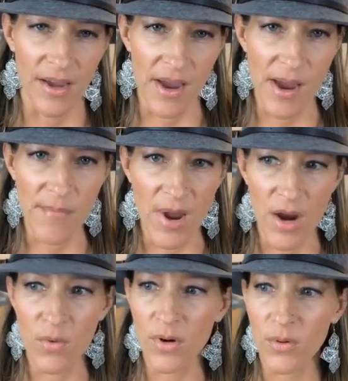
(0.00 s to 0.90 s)
Um,
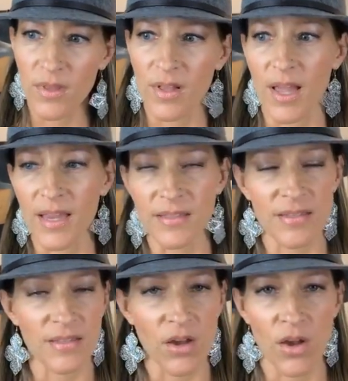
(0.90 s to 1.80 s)
I work with
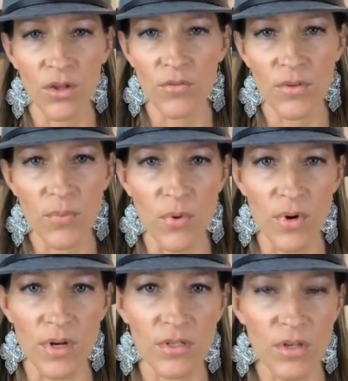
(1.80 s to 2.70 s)
clients all over the
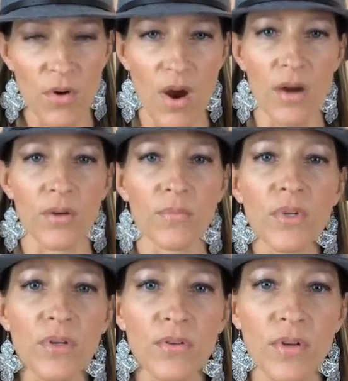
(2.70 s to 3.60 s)
board, so
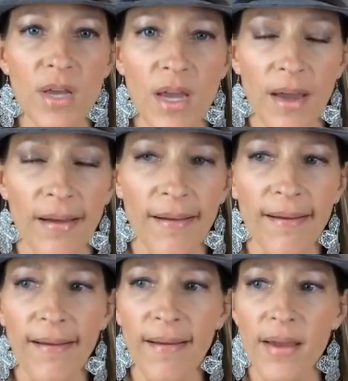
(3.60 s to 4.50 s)
autoimmune,
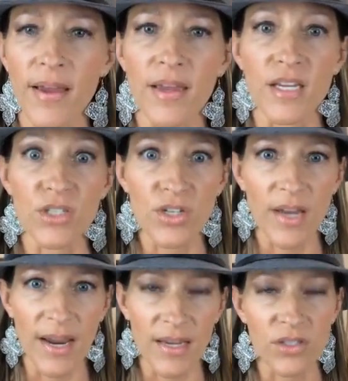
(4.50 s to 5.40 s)
uh,
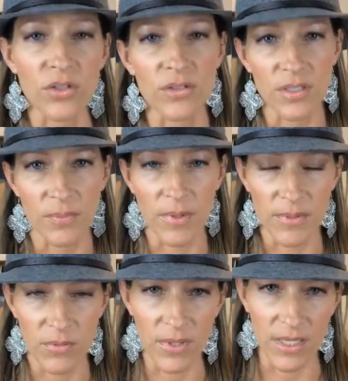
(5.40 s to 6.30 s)
GI issues, that's
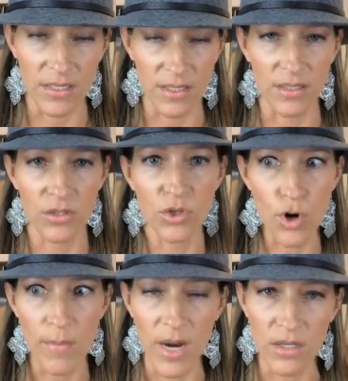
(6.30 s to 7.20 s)
probably what I see
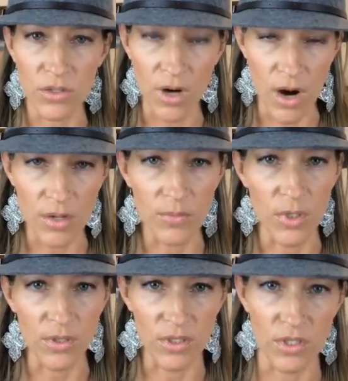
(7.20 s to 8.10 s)
so much, or
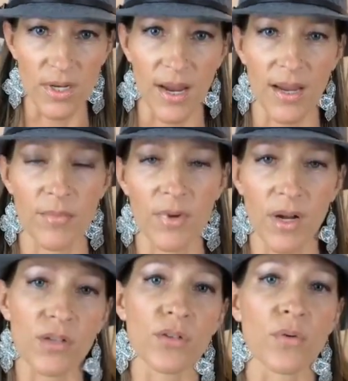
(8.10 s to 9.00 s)
autoimmune and GI, but
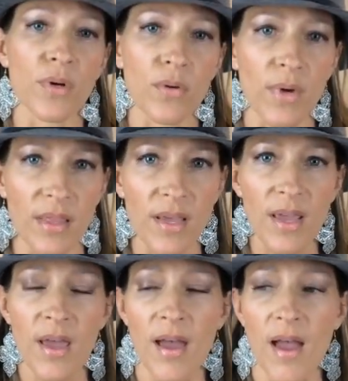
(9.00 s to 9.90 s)
I also work with
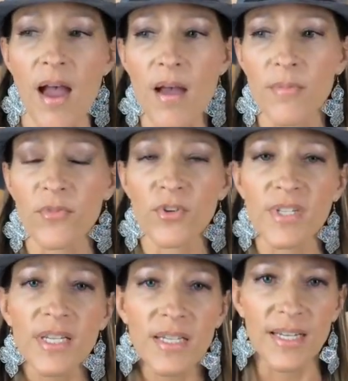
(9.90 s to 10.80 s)
um,
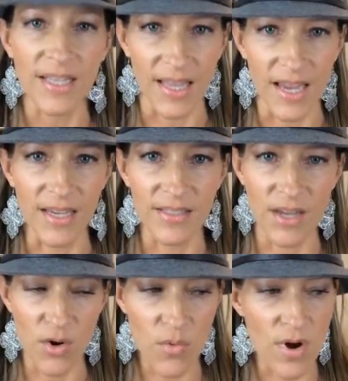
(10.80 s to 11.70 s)
fertility
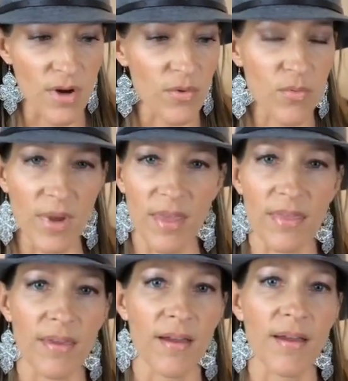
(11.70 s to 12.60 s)
clients. I work
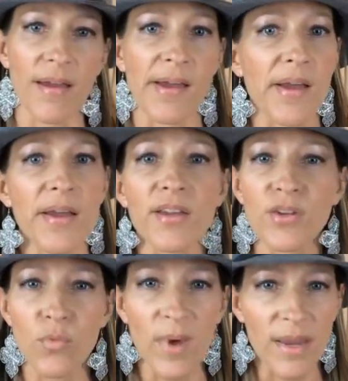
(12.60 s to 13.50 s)
with uh,
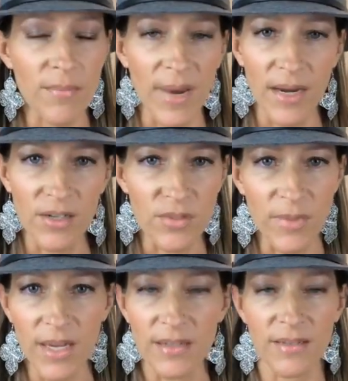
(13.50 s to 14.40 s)
weight
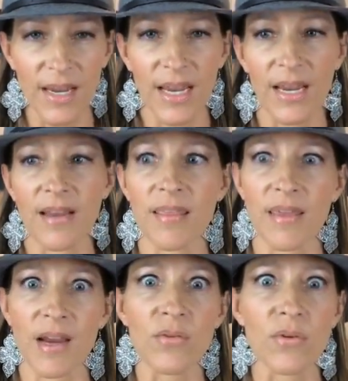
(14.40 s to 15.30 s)
management and
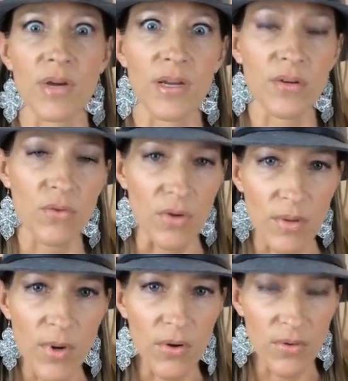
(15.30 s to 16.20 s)
thyroid and
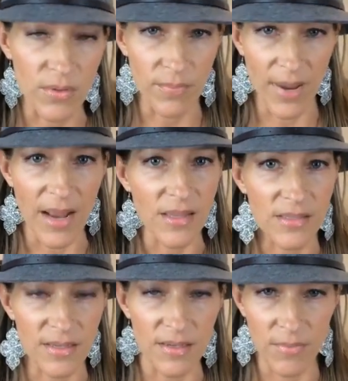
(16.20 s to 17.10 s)
hormone
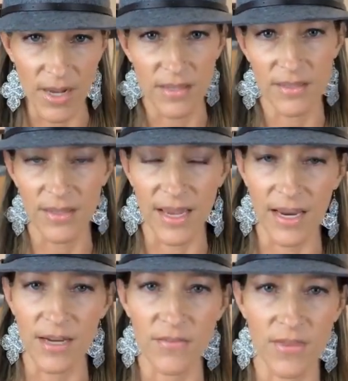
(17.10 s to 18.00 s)
balance and imbalance and
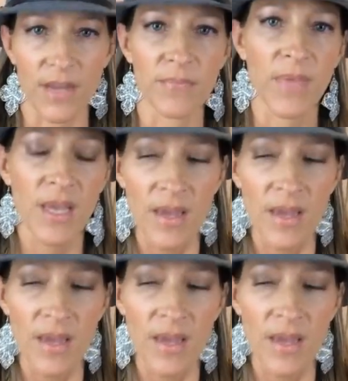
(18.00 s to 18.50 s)
that kind of thing.